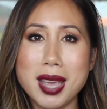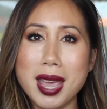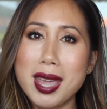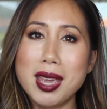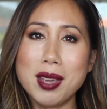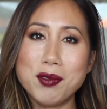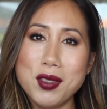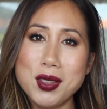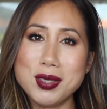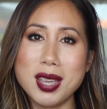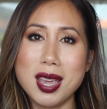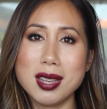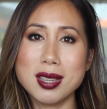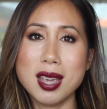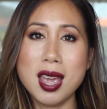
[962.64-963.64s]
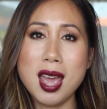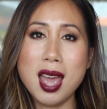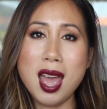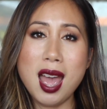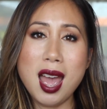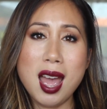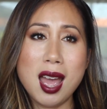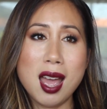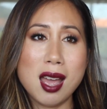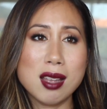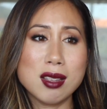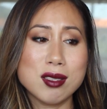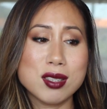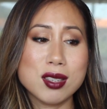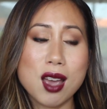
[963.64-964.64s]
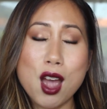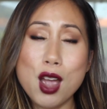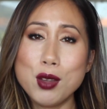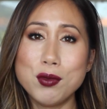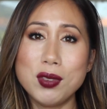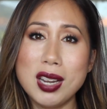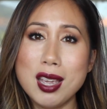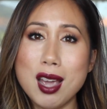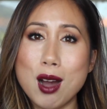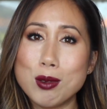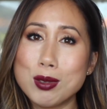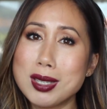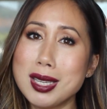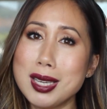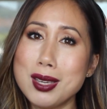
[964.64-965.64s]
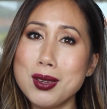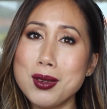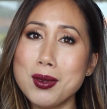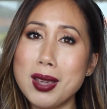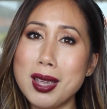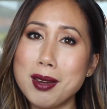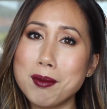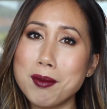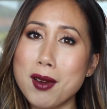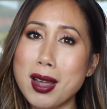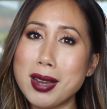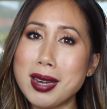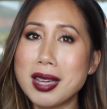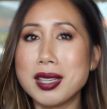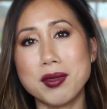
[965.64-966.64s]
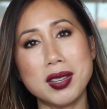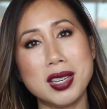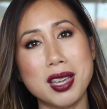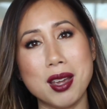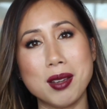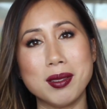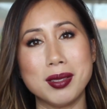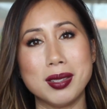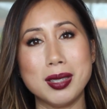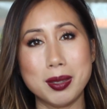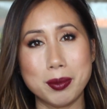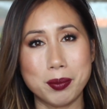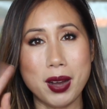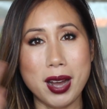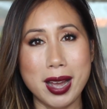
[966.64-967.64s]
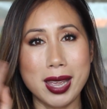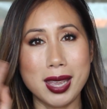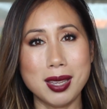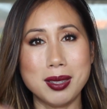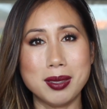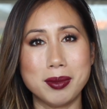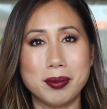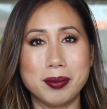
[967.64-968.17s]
day if you did. And hopefully I'll see you in my next video. Bye.